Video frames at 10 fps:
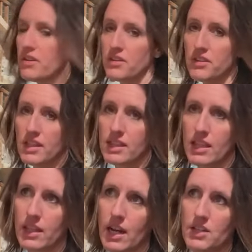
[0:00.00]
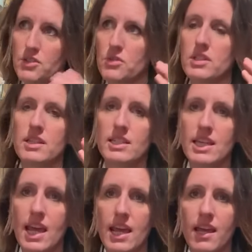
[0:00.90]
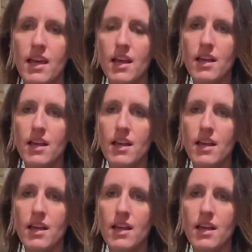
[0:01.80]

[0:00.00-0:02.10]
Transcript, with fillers: The other thing then that I do is I take